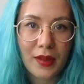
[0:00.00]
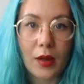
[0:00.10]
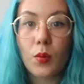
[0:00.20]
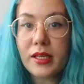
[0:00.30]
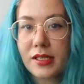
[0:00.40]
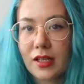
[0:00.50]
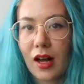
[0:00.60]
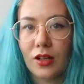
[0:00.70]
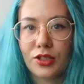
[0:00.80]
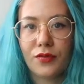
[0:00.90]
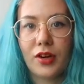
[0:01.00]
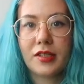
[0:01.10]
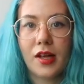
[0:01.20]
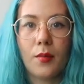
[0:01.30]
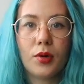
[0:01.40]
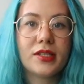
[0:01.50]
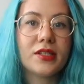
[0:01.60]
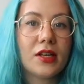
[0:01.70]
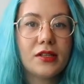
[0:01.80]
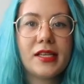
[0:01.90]
In Western culture, for example, it's
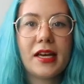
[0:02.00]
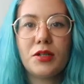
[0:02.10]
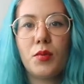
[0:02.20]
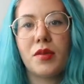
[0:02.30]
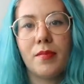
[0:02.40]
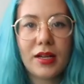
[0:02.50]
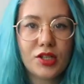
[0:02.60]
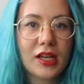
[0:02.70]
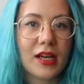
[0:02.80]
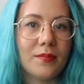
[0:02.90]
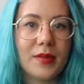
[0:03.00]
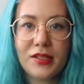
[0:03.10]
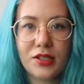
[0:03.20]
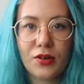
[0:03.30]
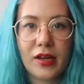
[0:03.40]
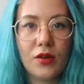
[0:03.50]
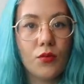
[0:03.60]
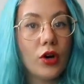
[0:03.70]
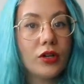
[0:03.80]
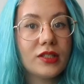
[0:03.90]
associated with magic and mystery,
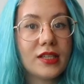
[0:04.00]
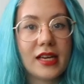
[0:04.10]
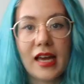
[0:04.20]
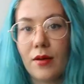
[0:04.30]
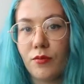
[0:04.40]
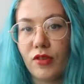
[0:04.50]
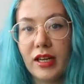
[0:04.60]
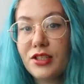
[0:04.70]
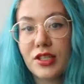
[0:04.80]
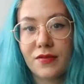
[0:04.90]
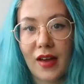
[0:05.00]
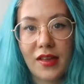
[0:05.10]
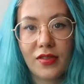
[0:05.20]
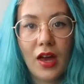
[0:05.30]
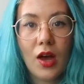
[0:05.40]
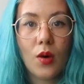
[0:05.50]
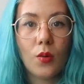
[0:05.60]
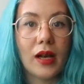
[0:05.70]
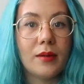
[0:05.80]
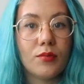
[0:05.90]
royalty and religious faith,
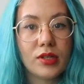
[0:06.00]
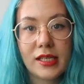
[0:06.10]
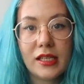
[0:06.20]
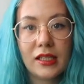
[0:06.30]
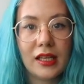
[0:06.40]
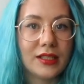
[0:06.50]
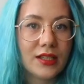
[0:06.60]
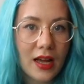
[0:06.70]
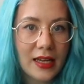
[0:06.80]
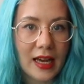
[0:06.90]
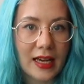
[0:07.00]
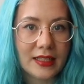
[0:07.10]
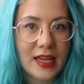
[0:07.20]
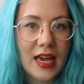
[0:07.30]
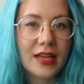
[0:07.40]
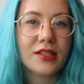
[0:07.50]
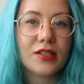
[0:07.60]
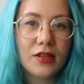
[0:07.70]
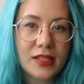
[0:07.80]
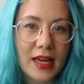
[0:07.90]
while in Brazil and Thailand, it's
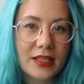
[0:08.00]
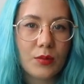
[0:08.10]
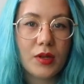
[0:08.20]
associated